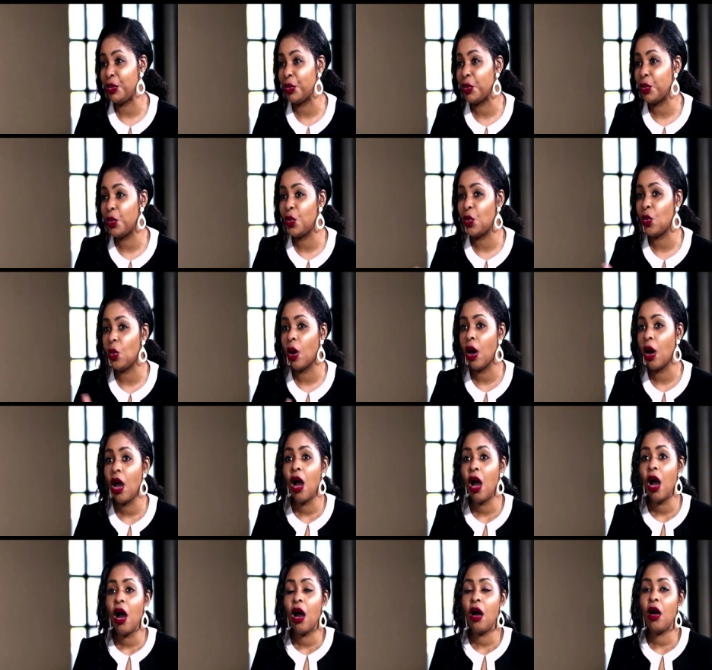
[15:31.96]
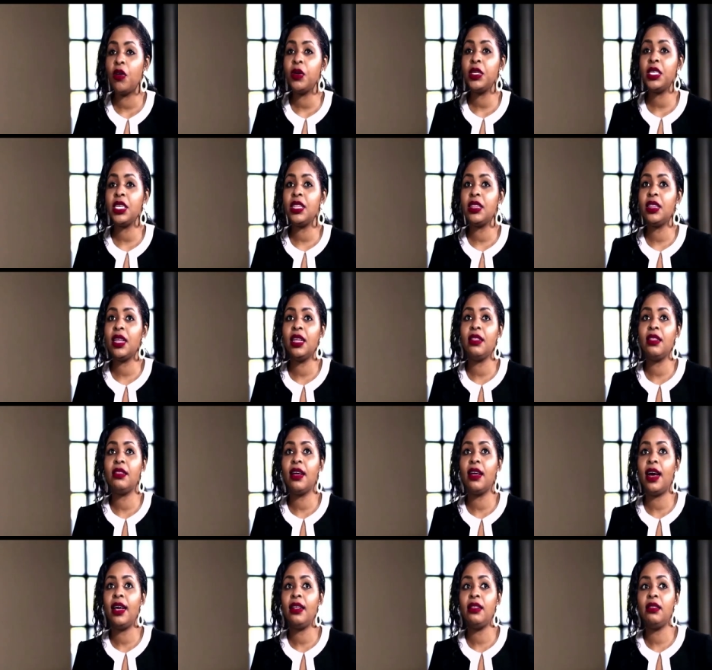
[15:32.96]
you, how is it then
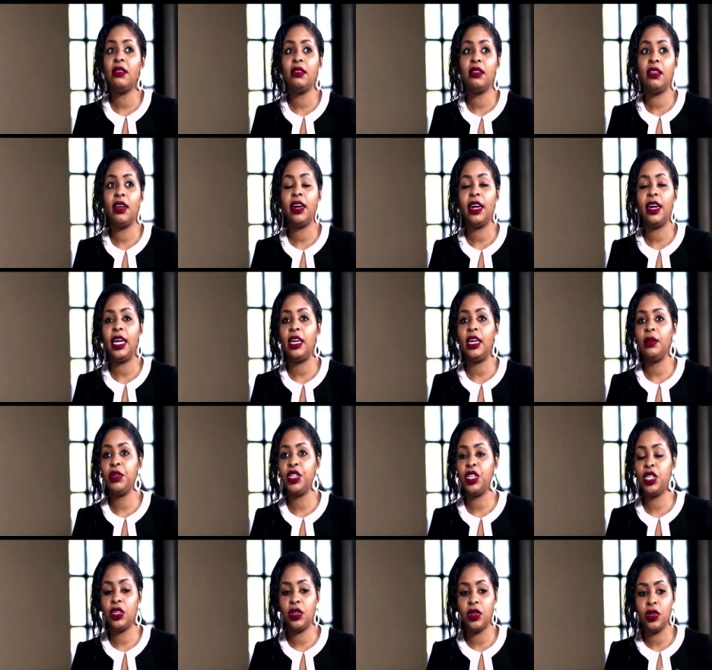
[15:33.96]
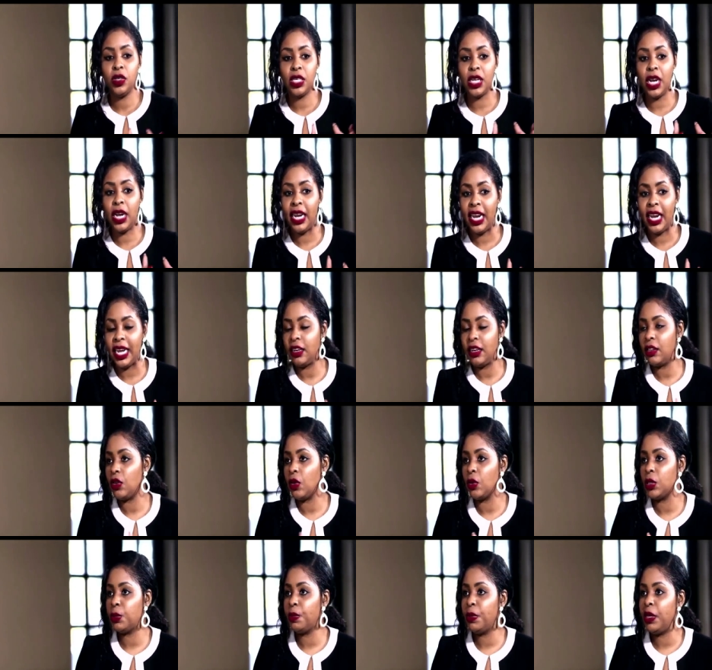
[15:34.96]
that they're able to select
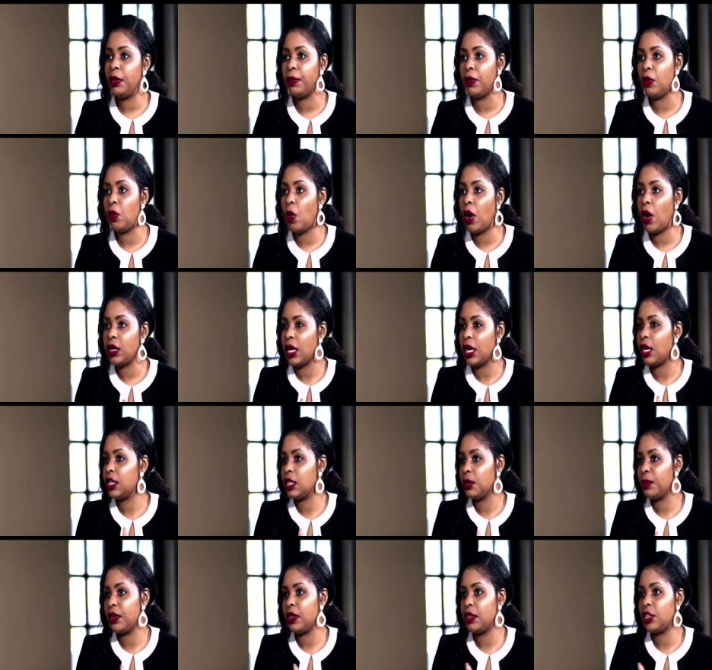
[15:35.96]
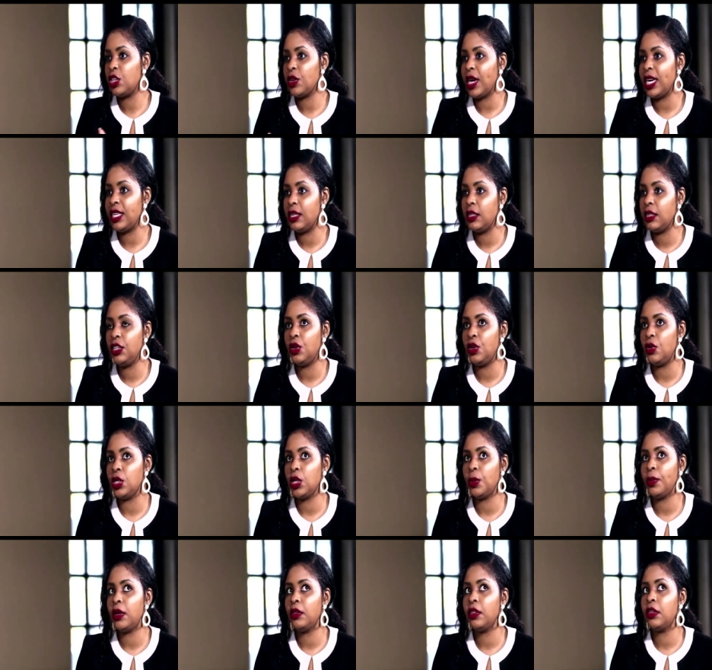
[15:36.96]
those people? What are some of the
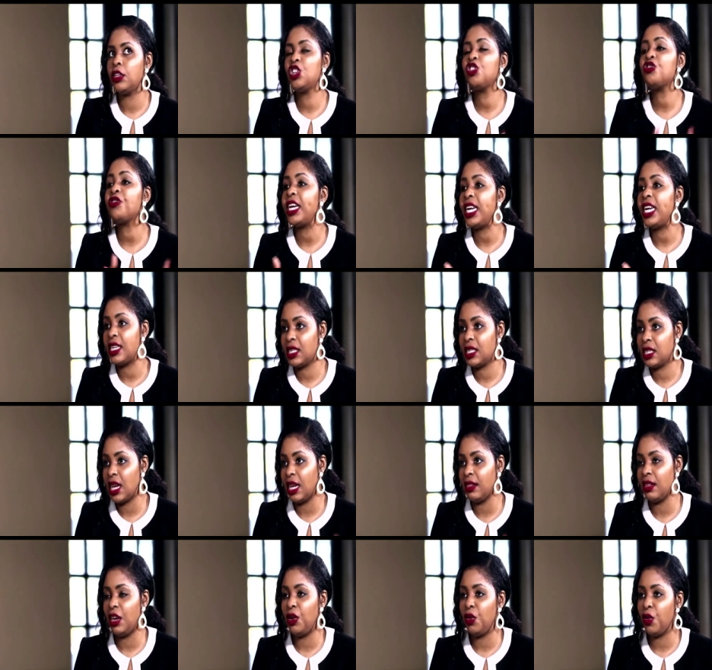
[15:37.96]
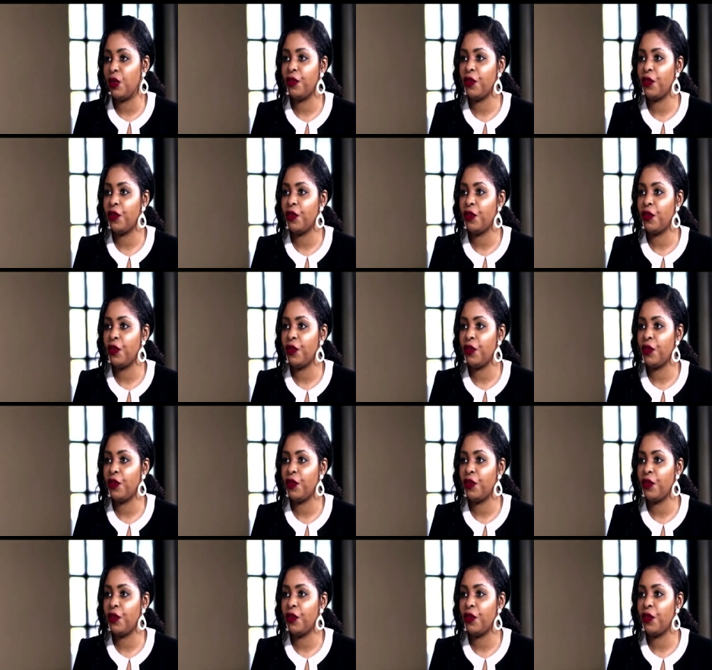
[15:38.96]
some of the traits that they look